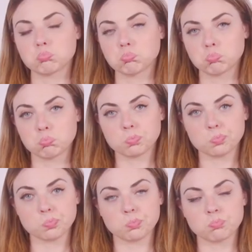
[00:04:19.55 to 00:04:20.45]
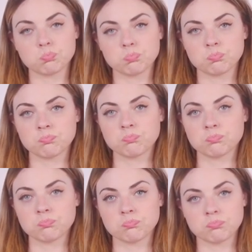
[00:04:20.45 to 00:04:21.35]

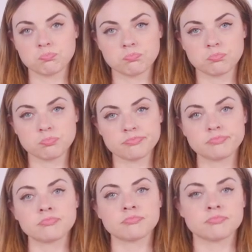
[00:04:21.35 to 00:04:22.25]
This person isn't speaking.